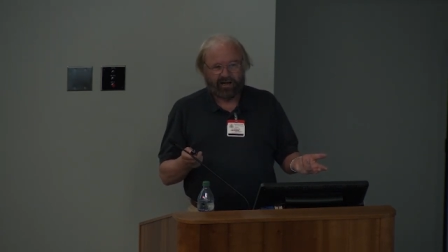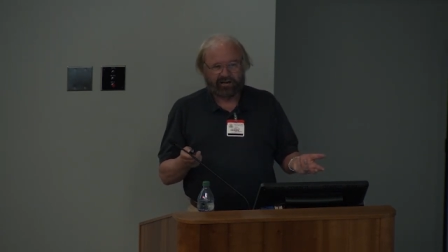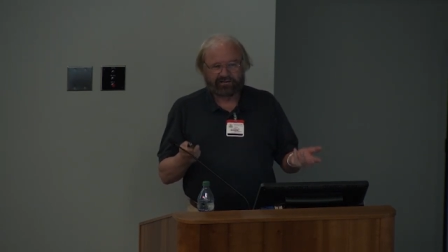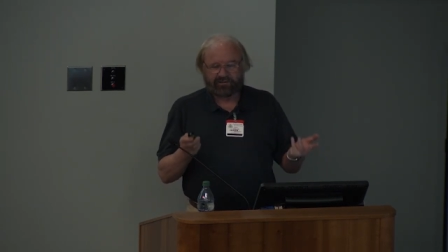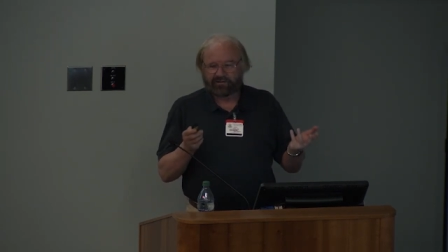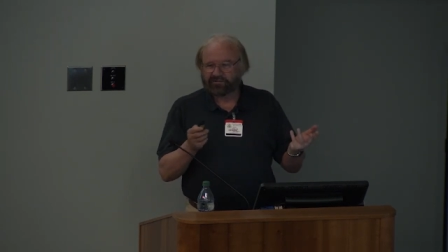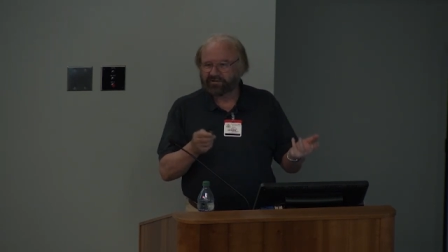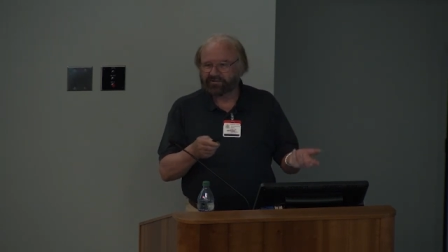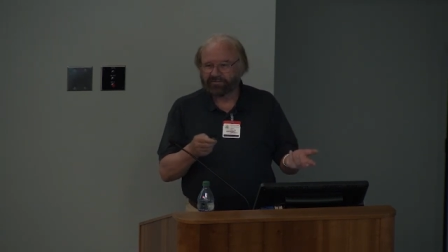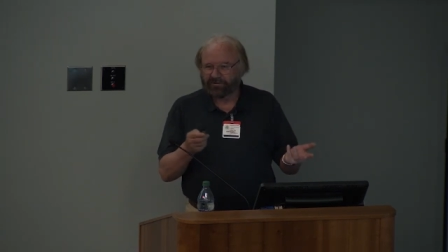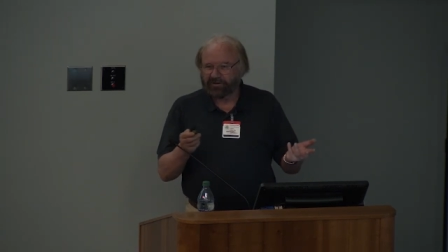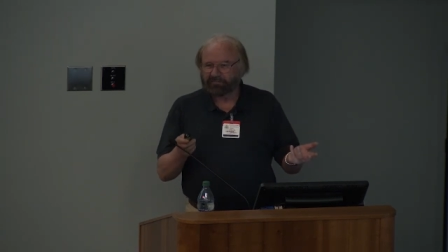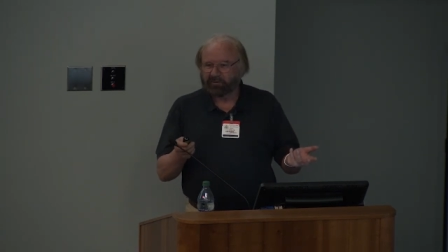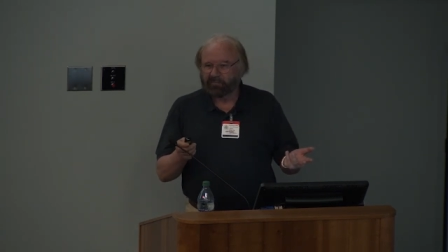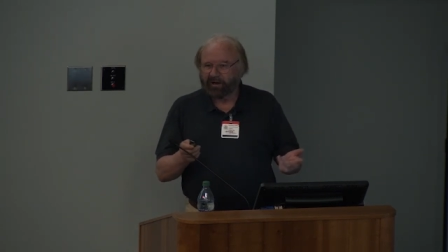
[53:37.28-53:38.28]
And it's not just for
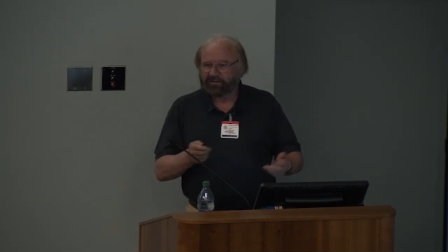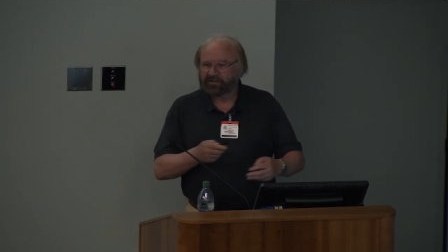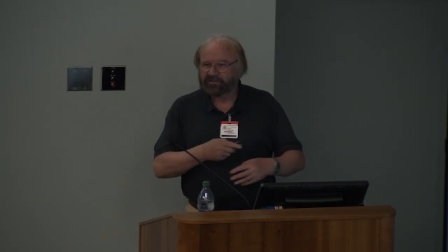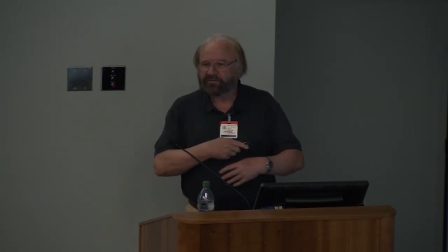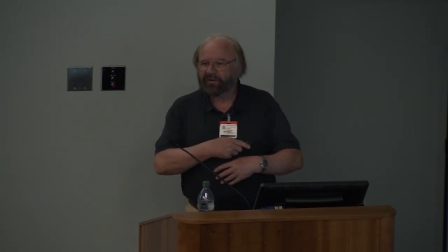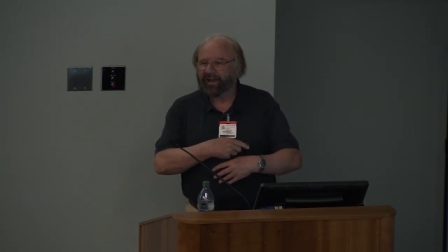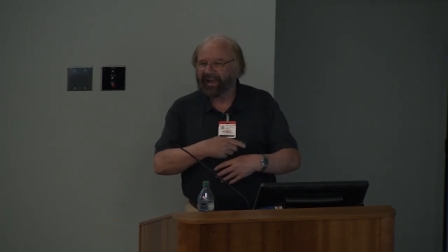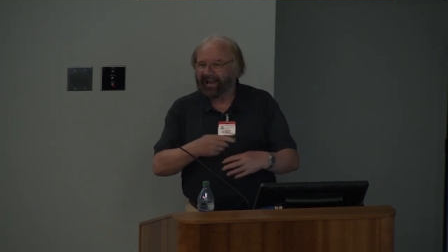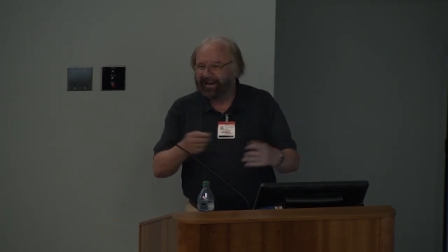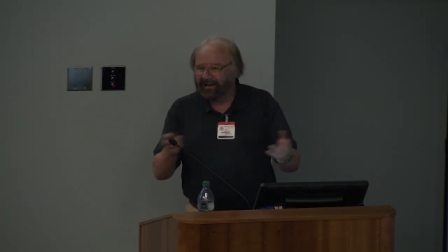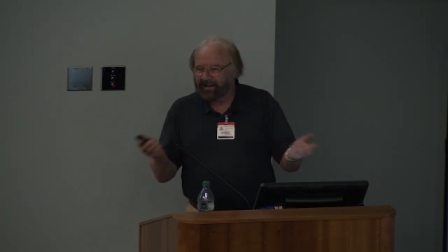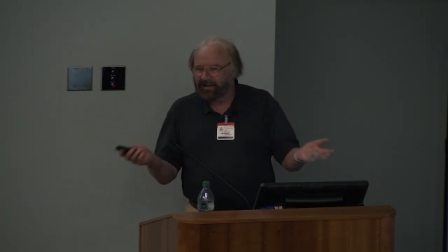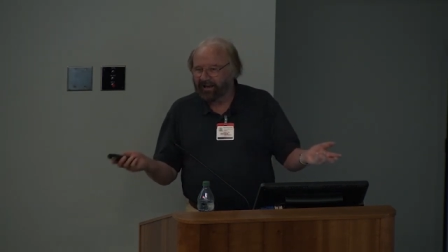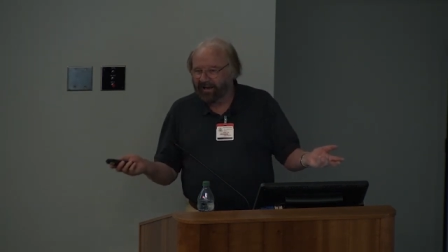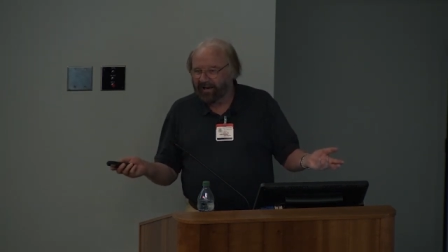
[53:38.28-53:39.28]
diplomats, it's for
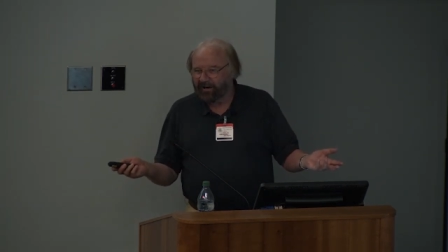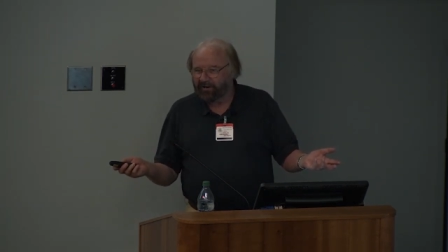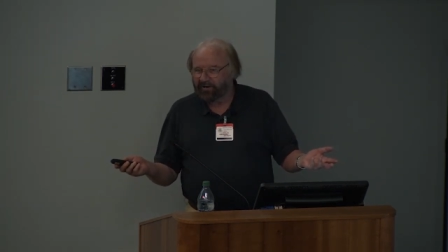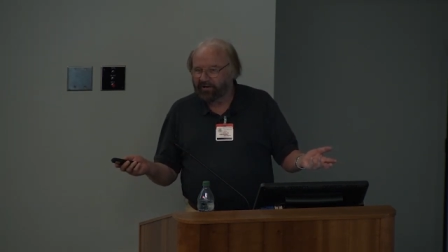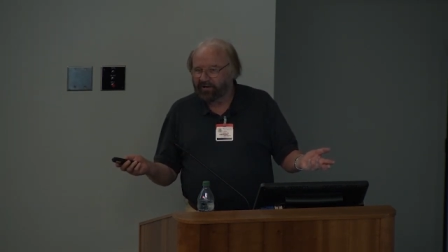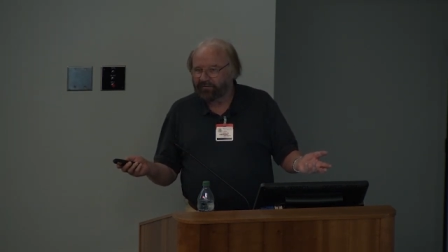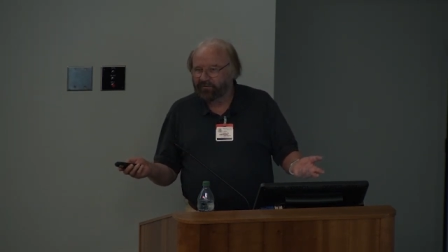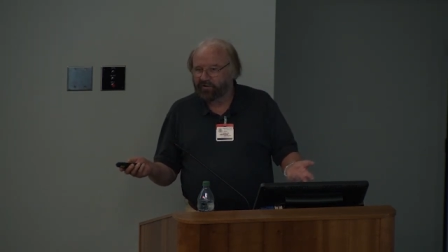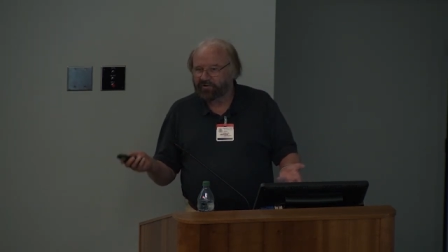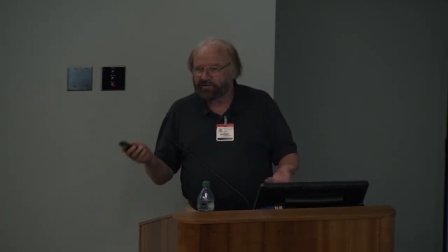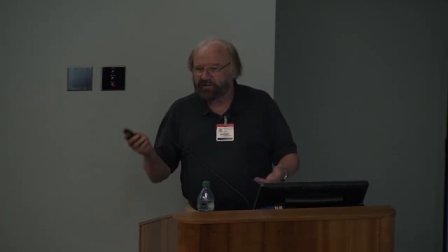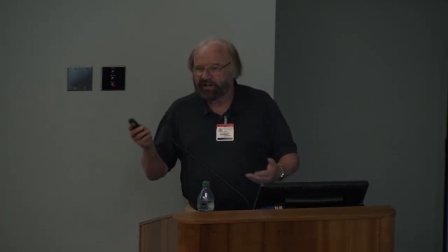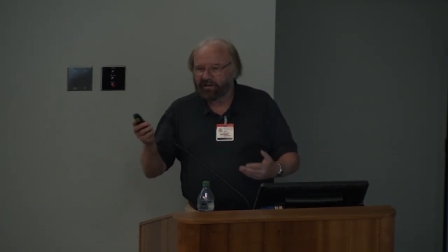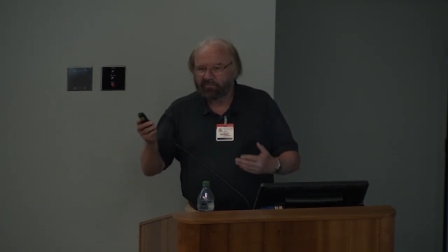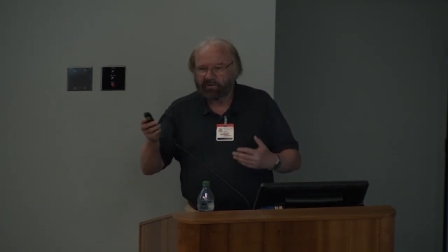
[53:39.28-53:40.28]
any area. If you're
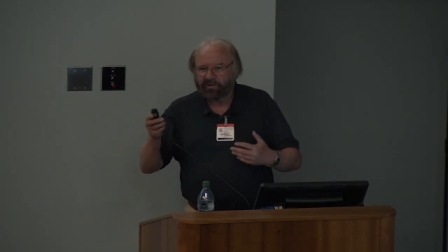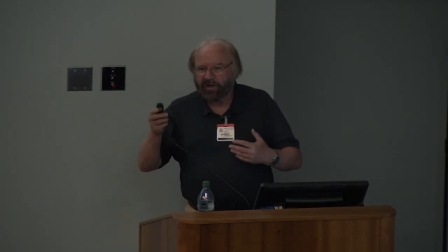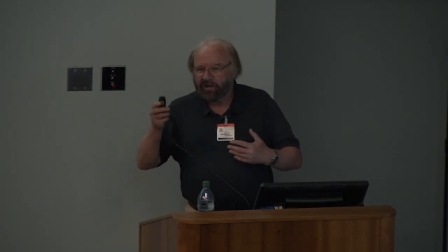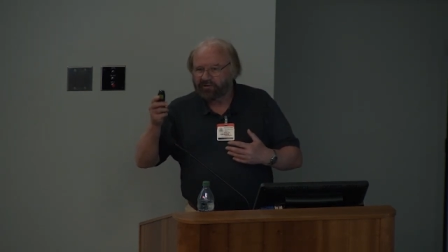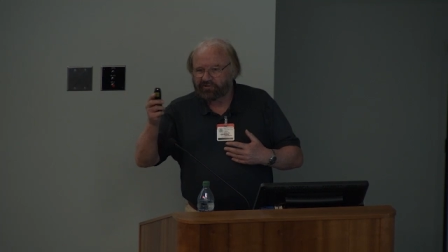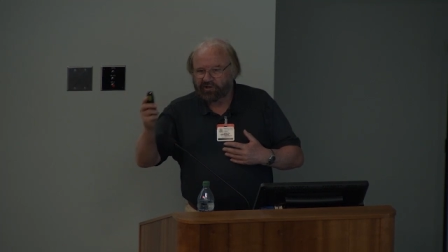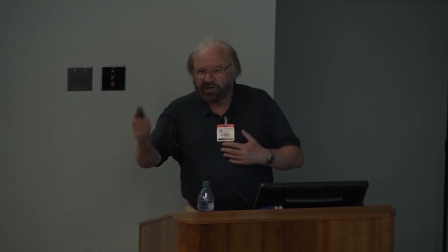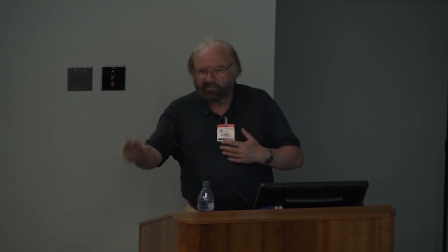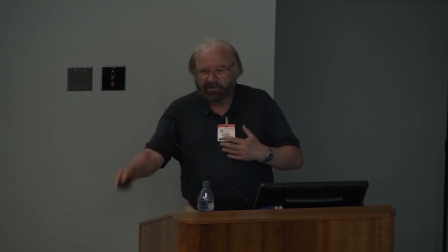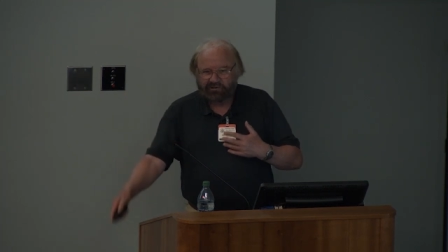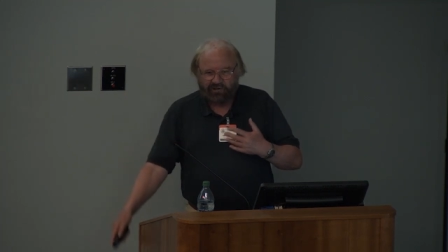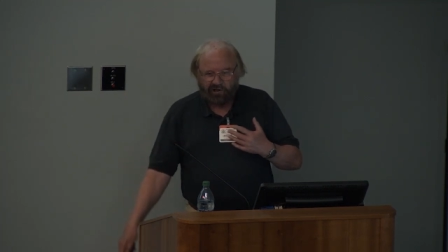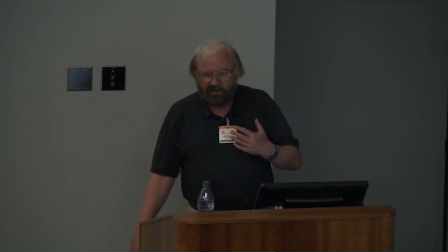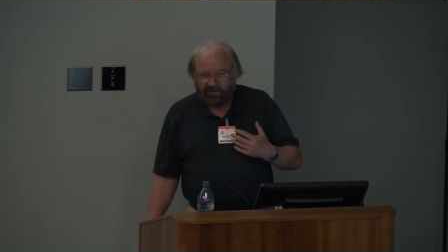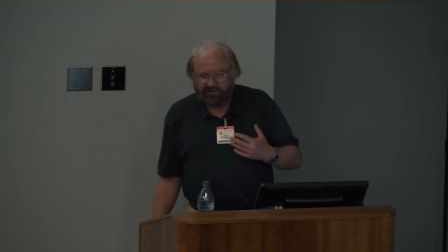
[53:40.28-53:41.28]
dealing with
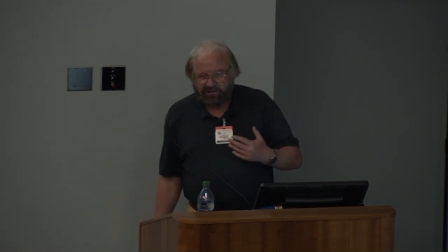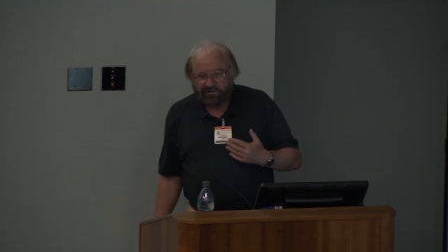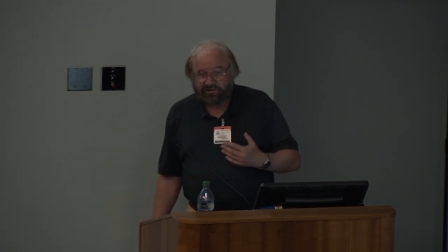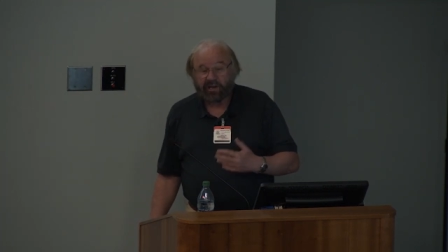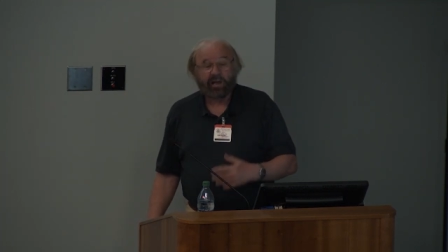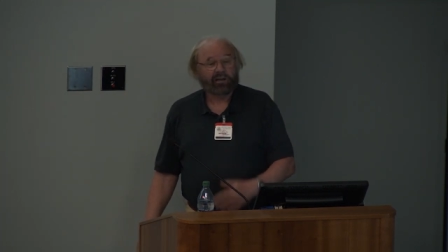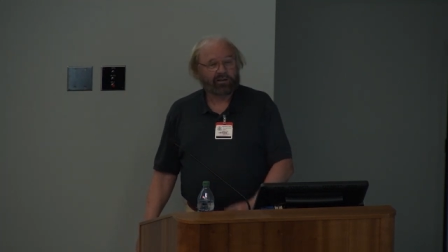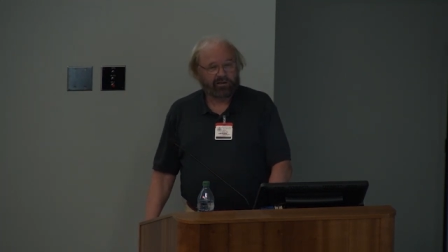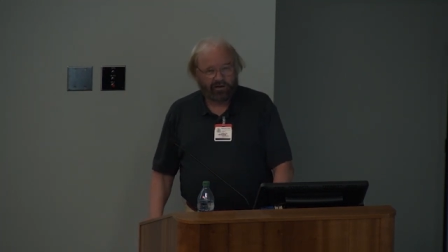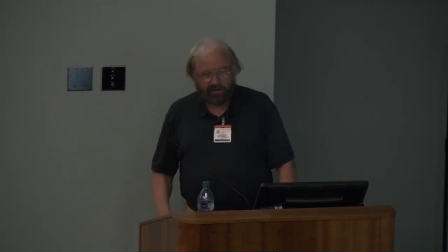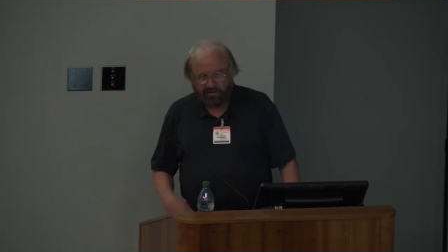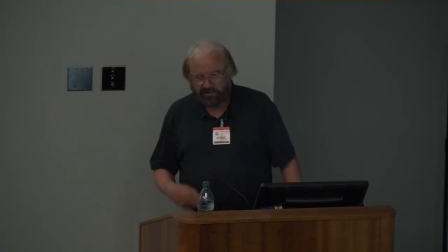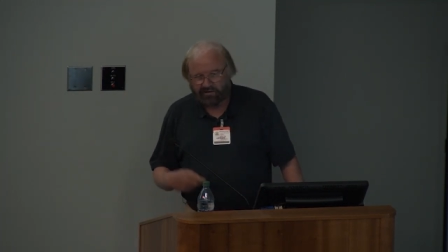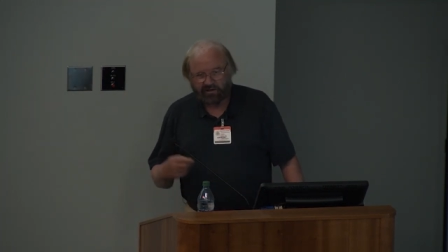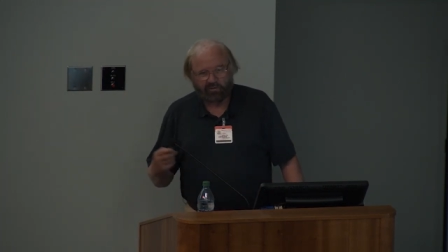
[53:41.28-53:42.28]
dermatologists, you've got
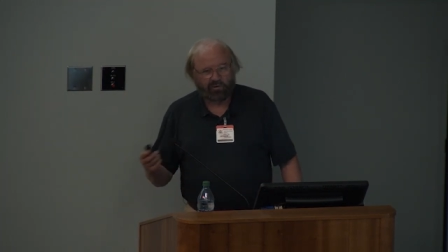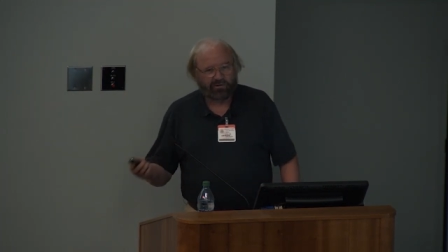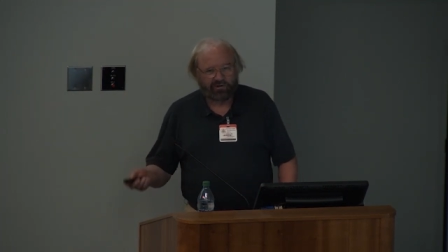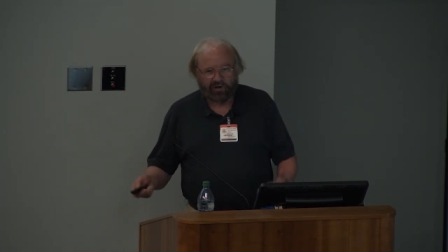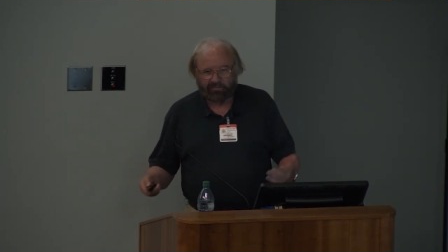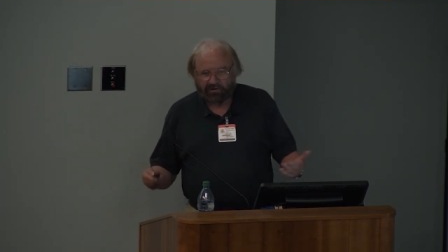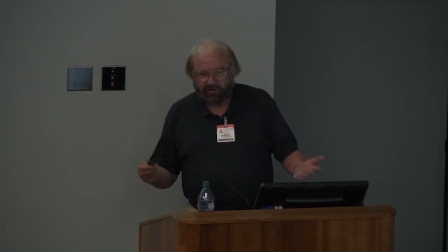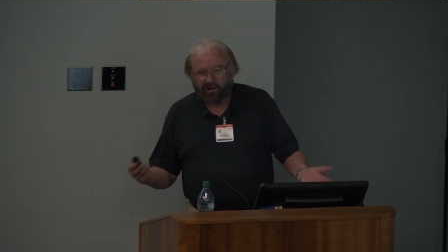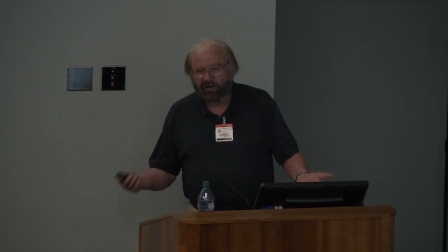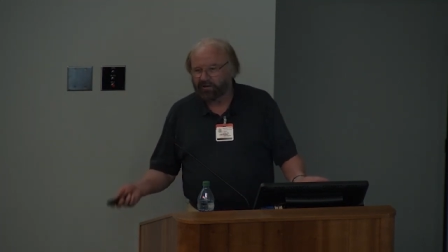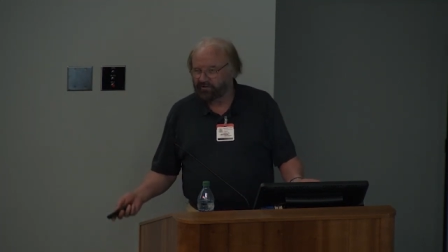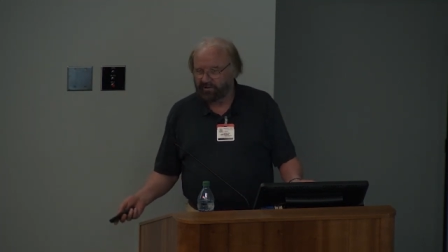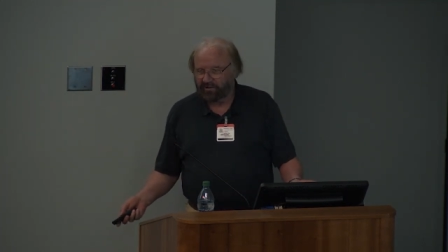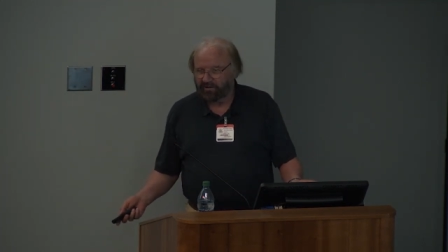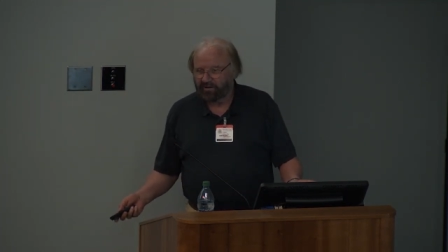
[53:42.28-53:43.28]
to deal with
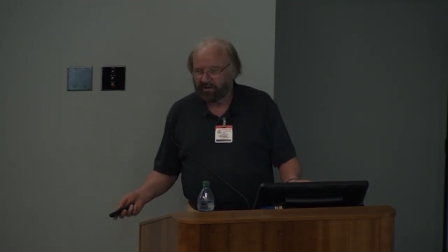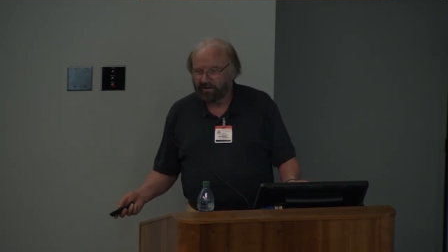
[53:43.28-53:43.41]
dermatology.